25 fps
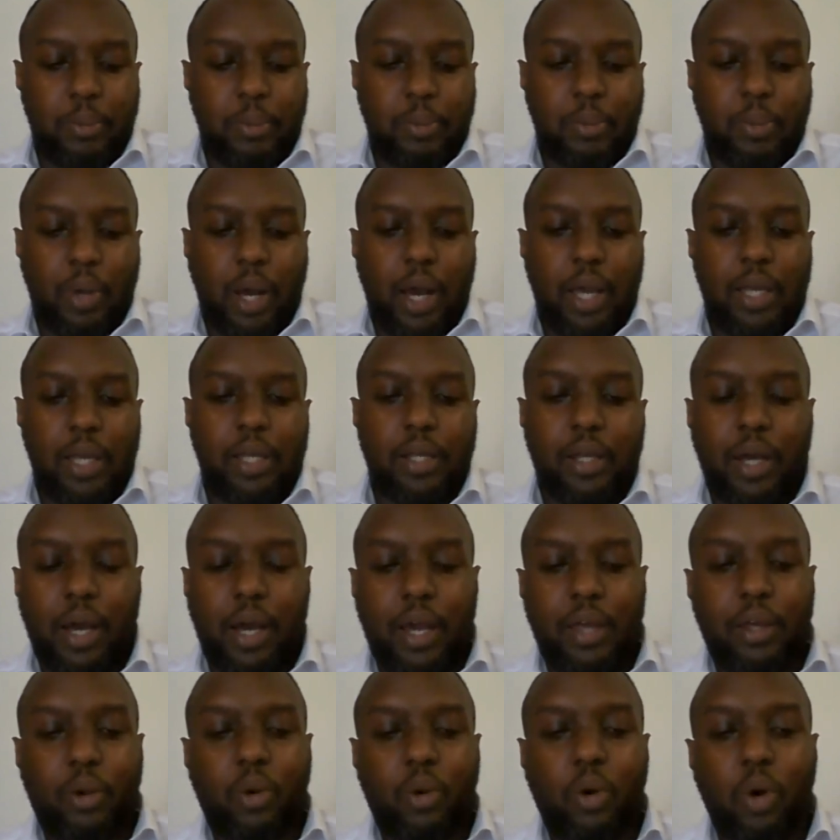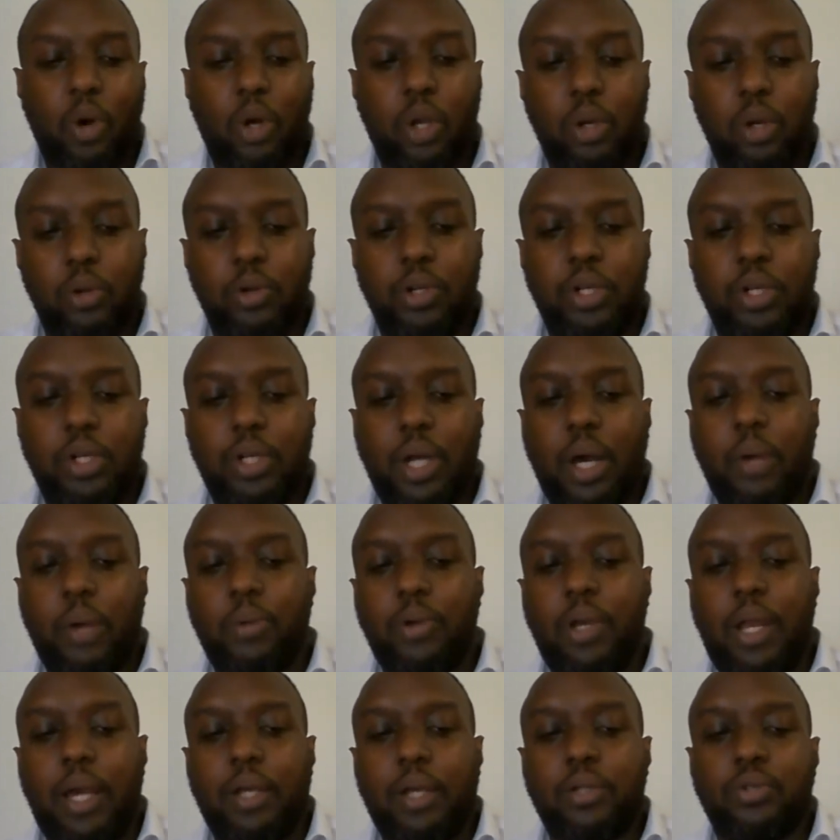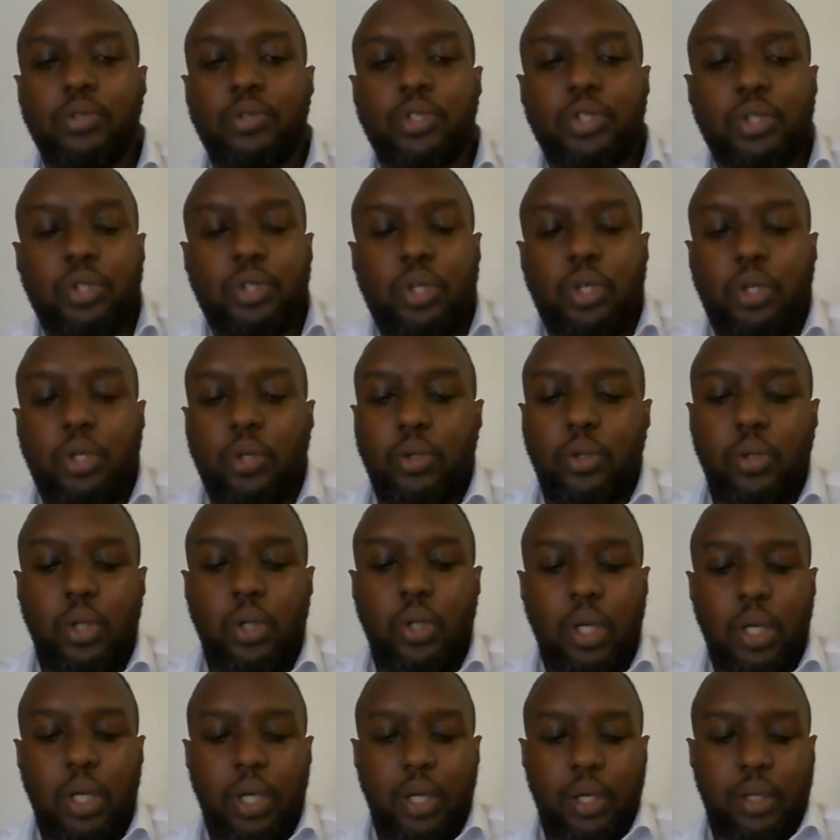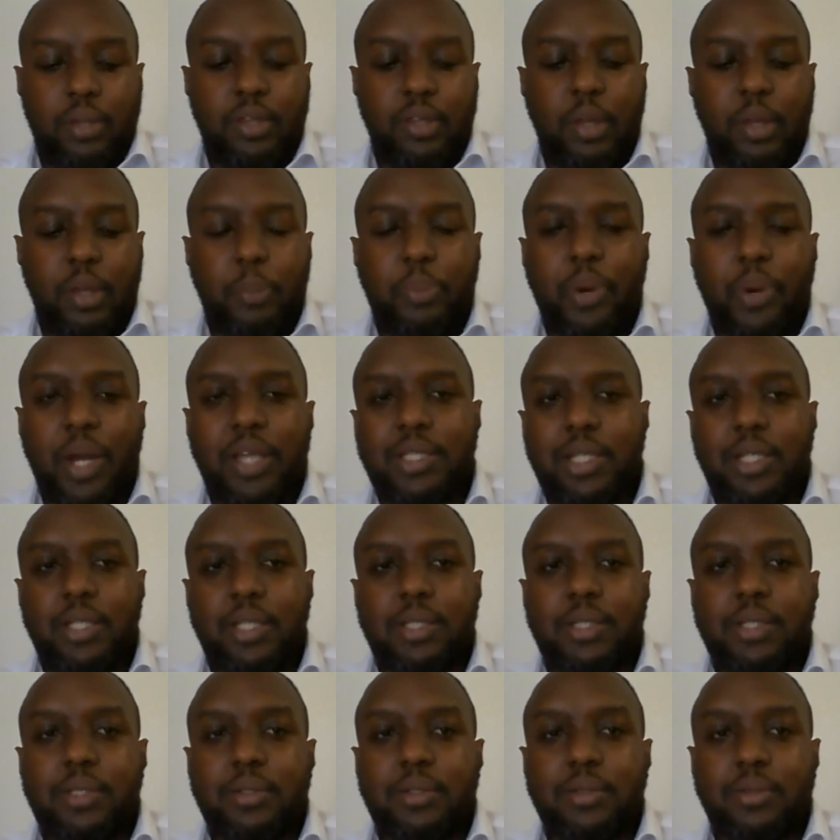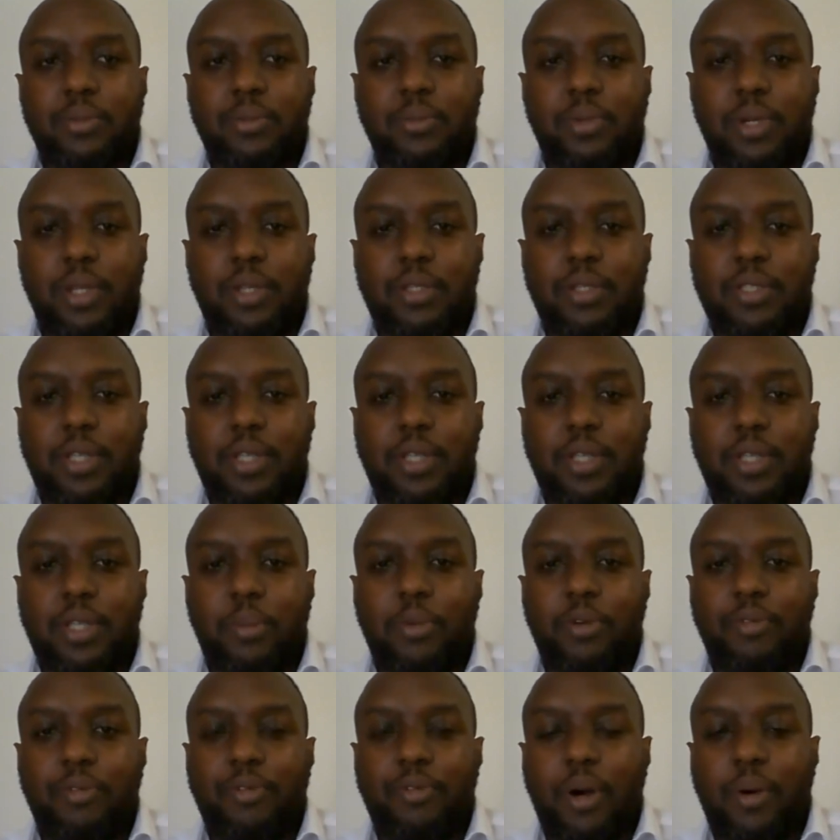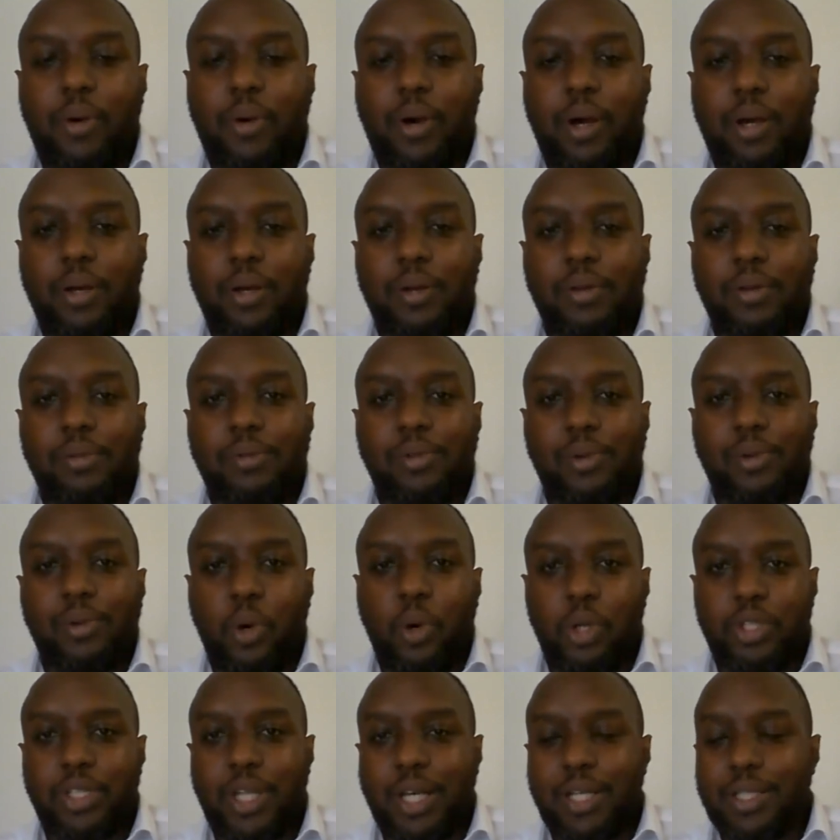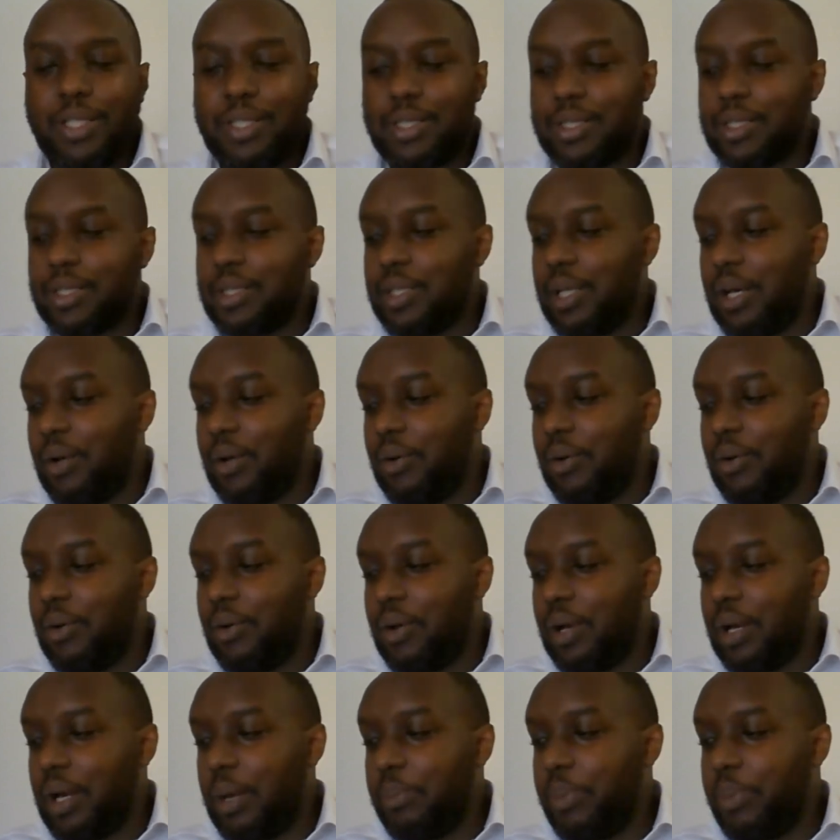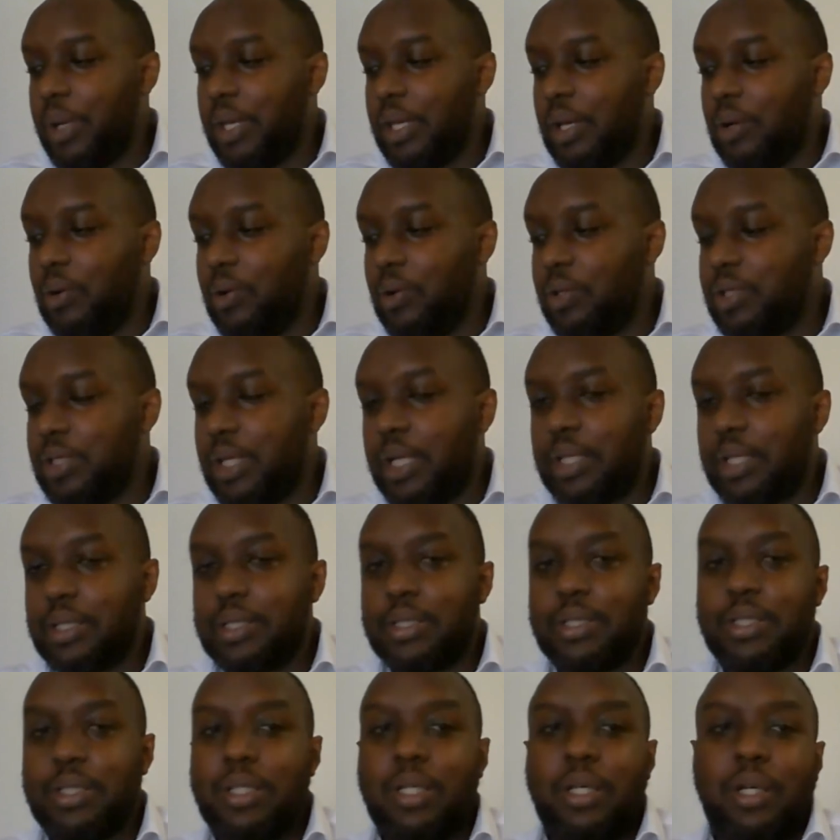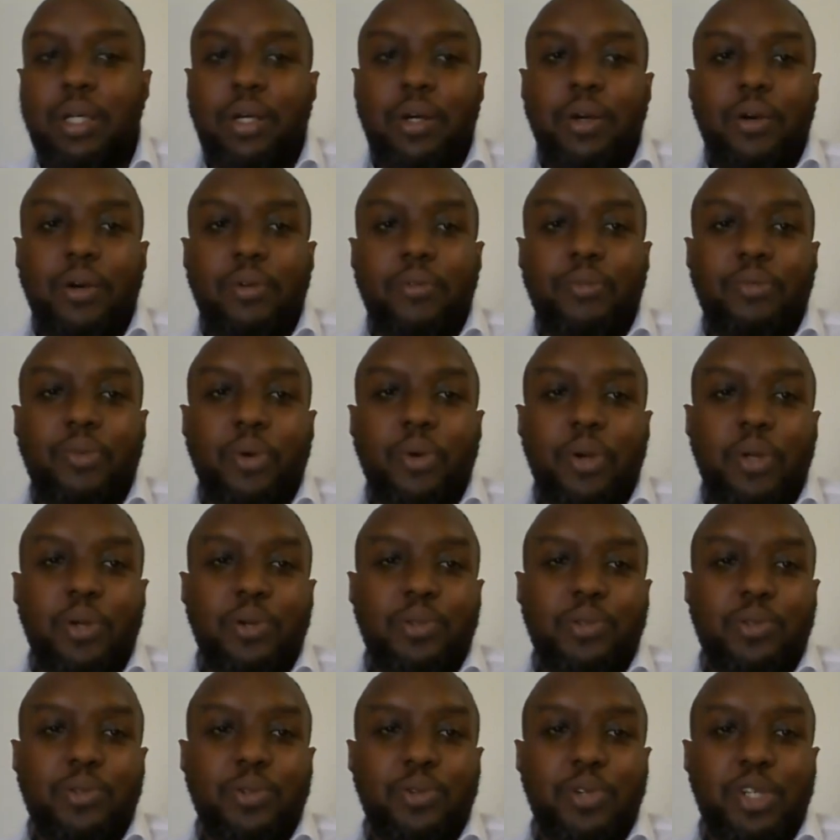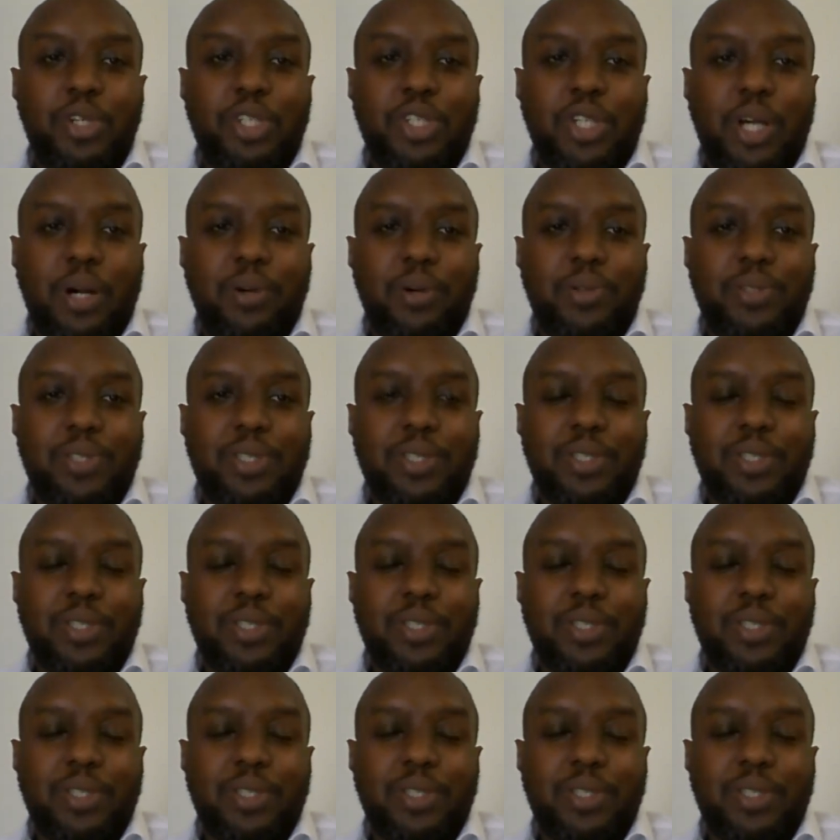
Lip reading: I conclude, I would like to show you the price list with some of our contacts, our company contacts, for you to reach out